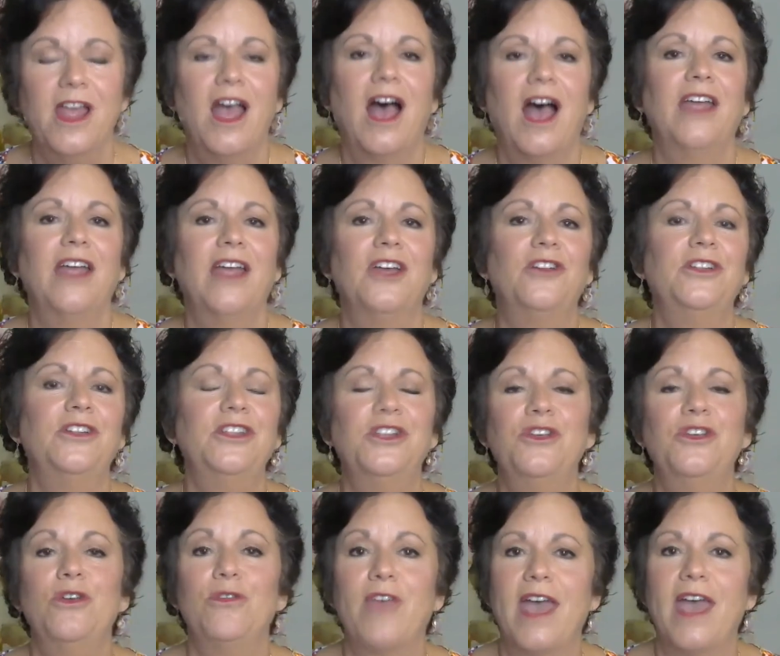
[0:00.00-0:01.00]
I only
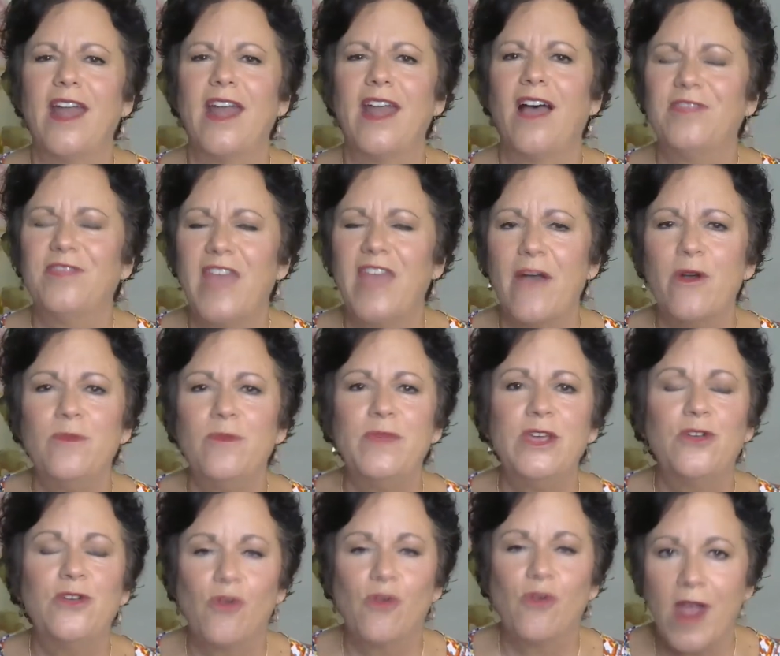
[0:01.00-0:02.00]
knew that that would be
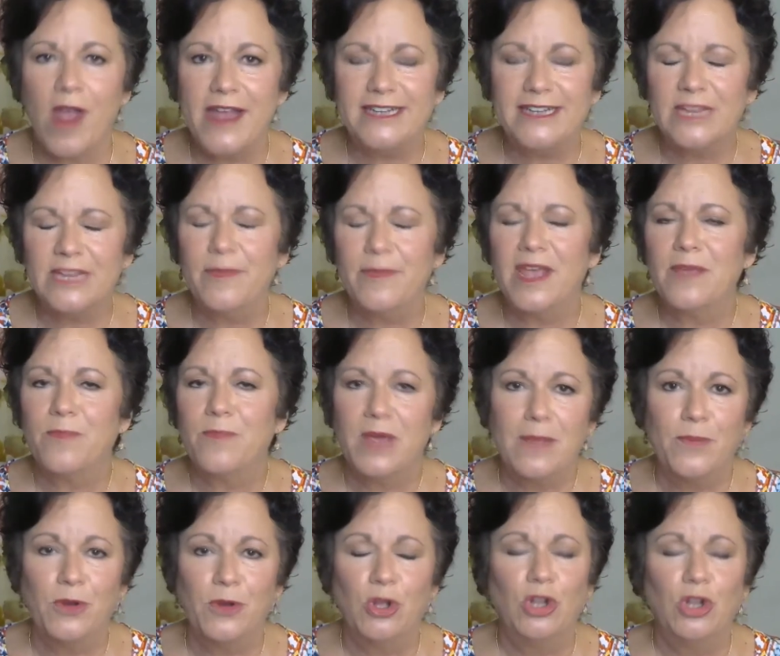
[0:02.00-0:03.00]
great to make
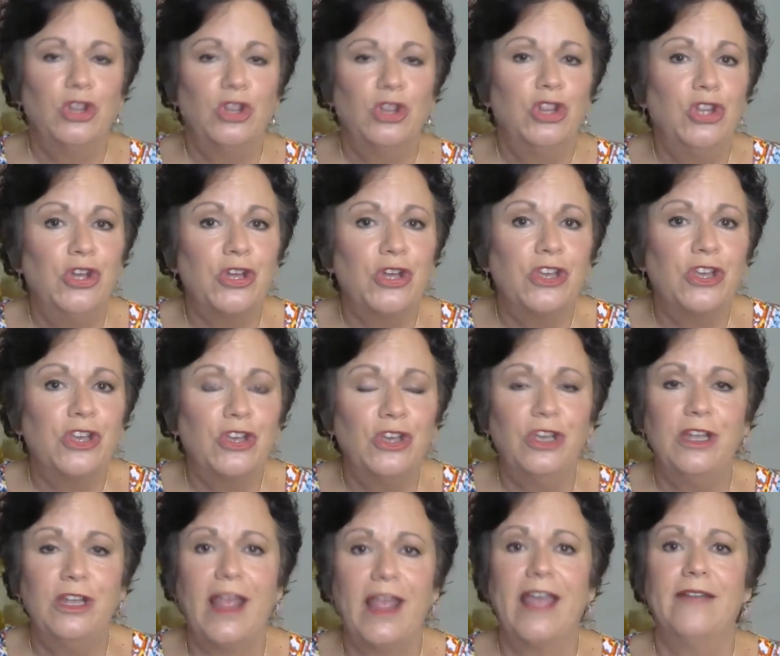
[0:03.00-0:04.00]
people look
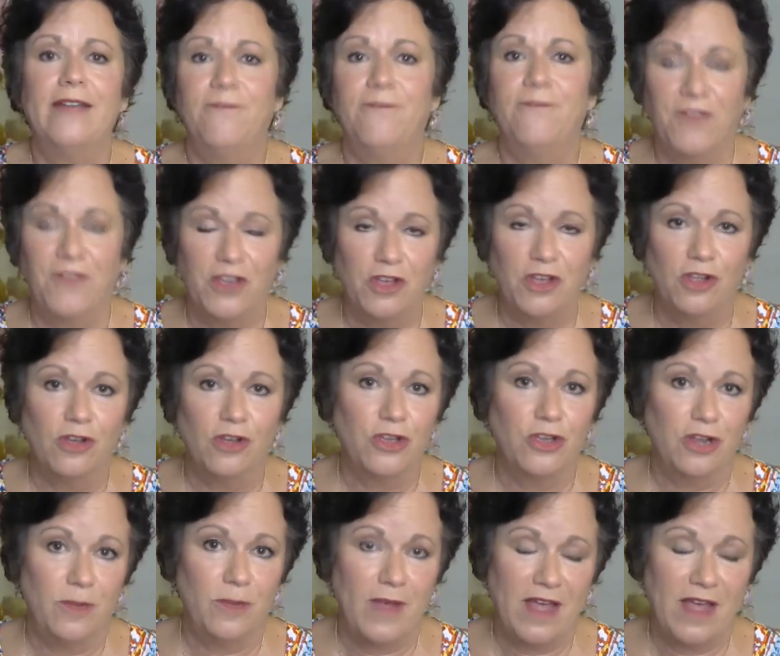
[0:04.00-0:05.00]
good and feel good
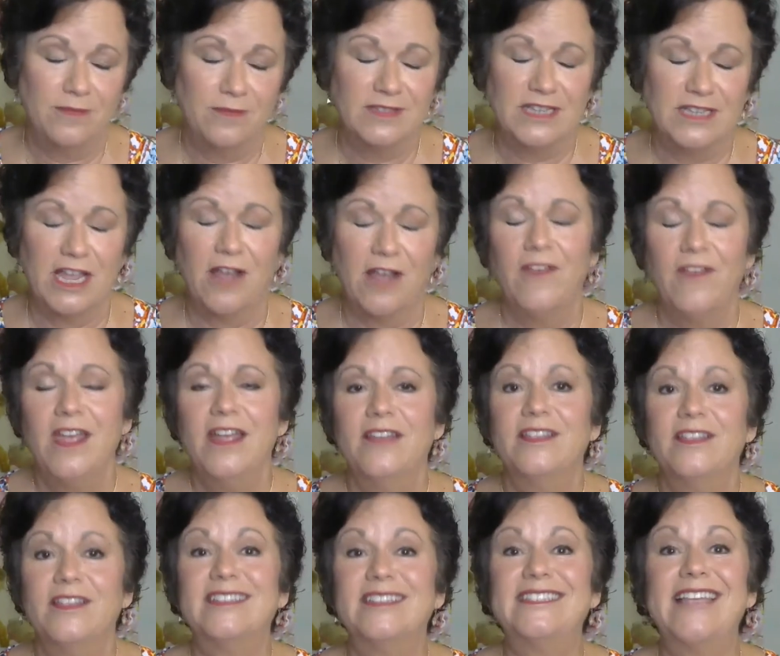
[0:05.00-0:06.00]
about themselves.
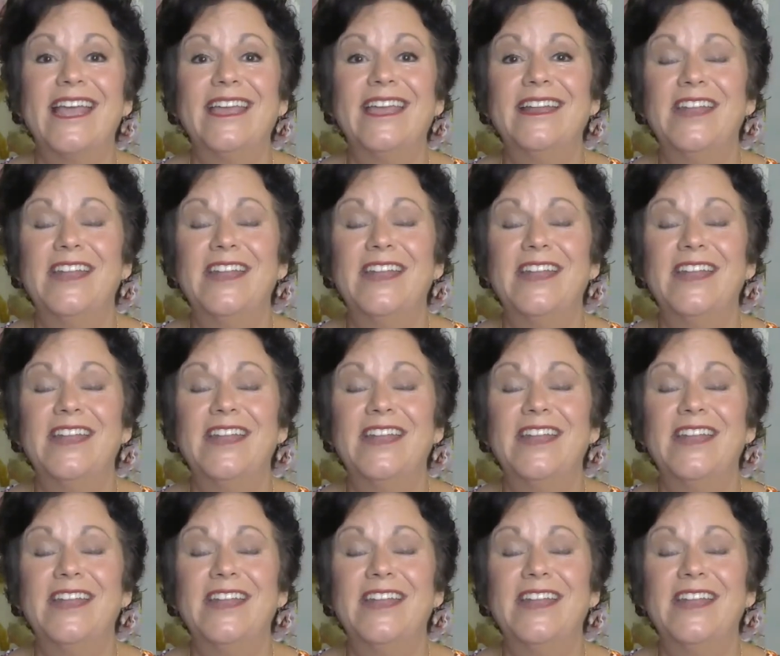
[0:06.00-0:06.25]
The second